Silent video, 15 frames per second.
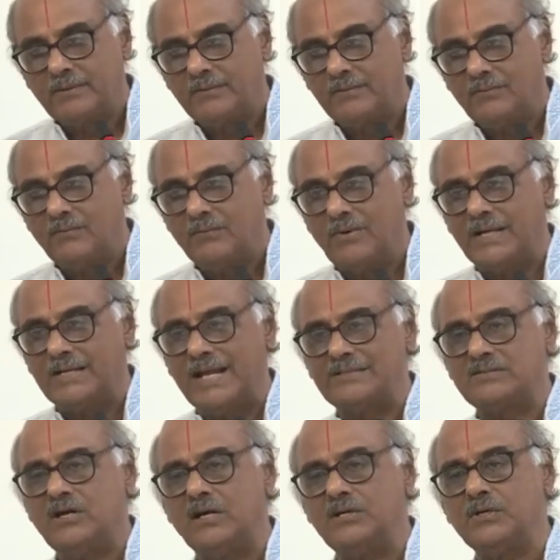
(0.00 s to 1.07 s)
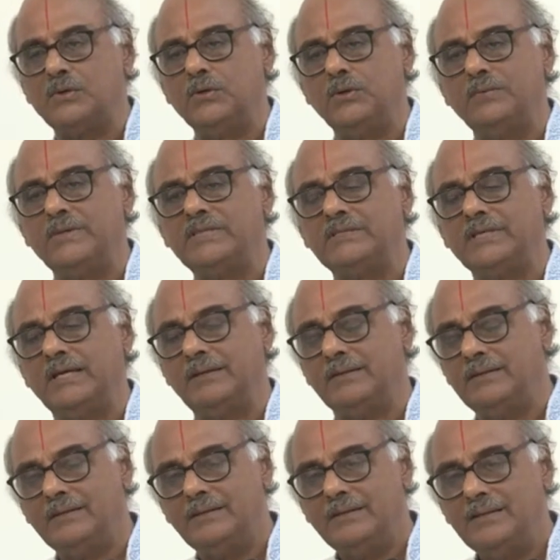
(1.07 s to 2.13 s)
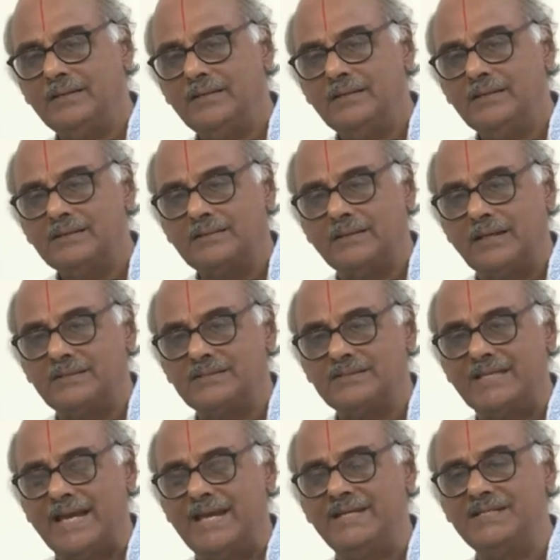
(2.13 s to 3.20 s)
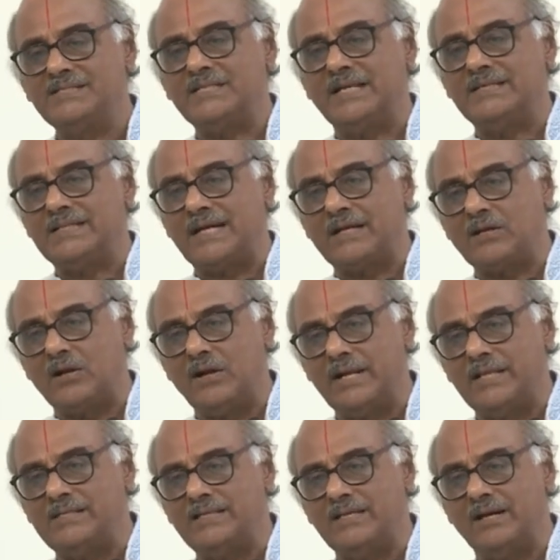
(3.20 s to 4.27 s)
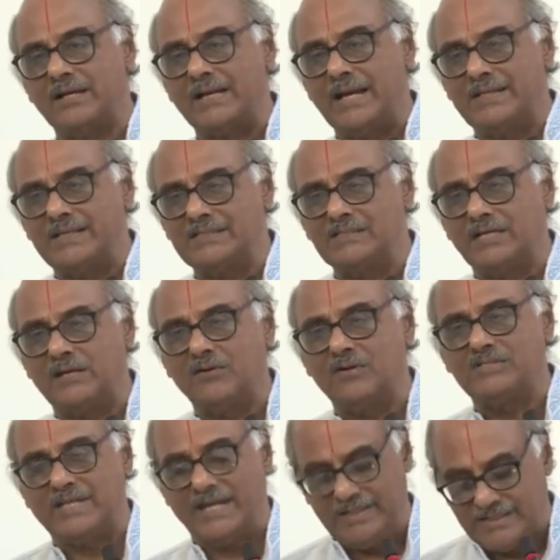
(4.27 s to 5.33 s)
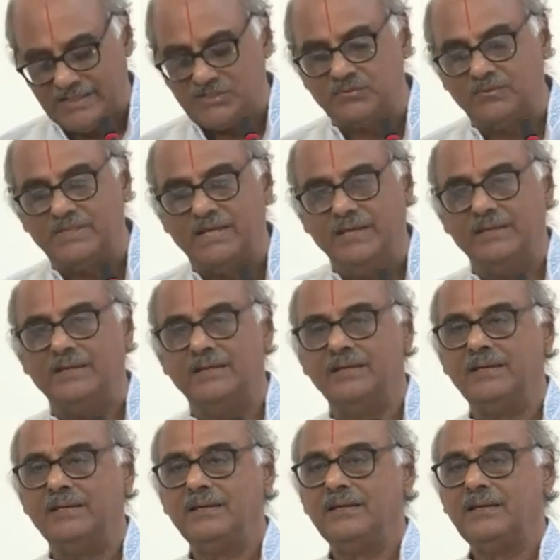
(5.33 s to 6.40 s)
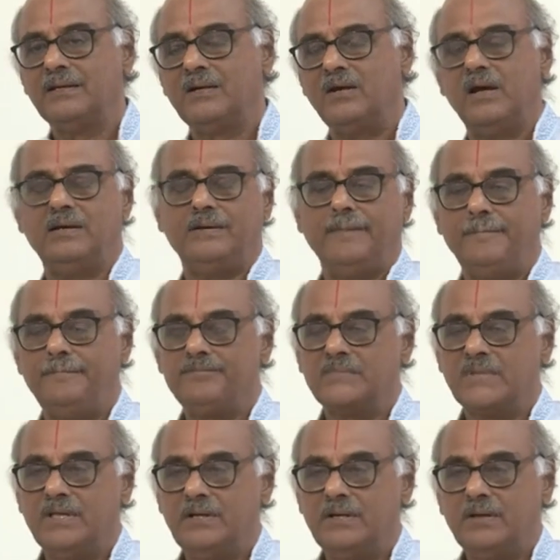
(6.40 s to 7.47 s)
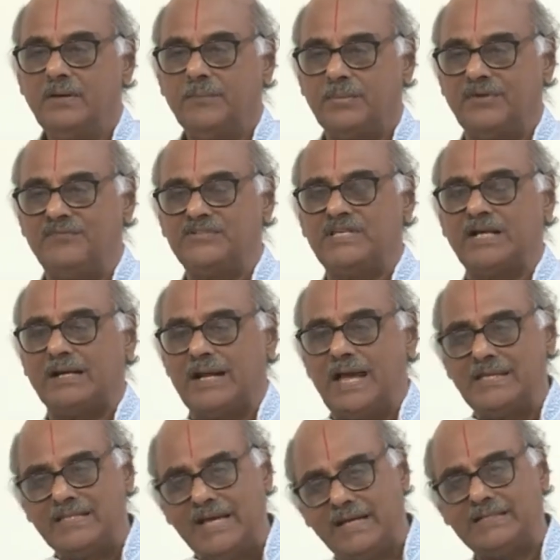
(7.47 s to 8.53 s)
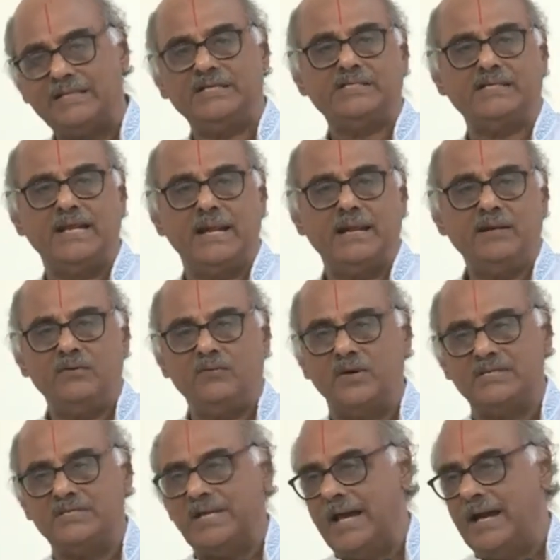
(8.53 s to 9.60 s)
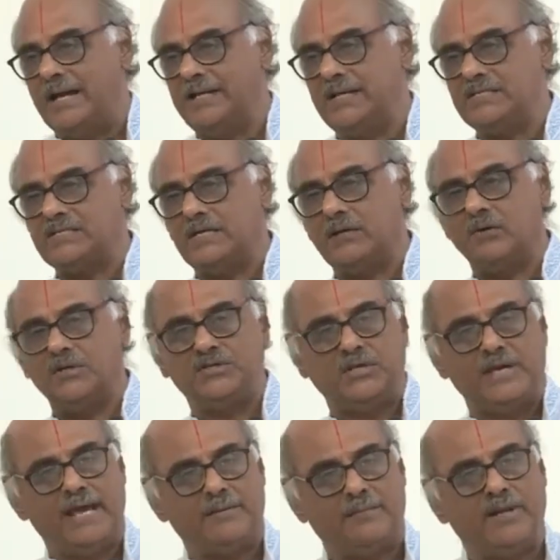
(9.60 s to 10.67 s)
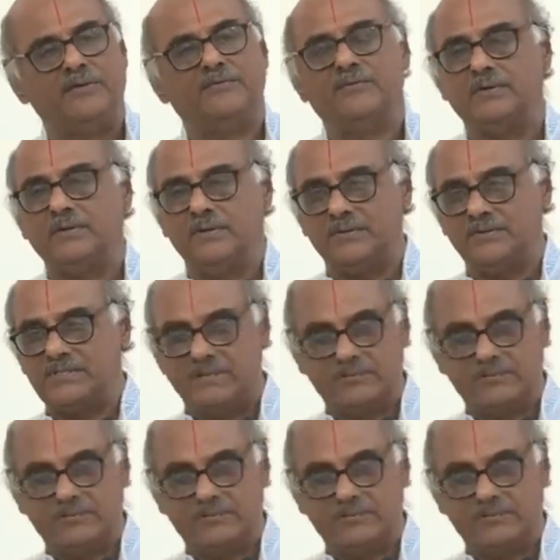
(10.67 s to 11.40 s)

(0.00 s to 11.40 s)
What has got to do with science and technology or ISRO scientists with the God? Professor Radhakrishnan was the ISRO chairman, some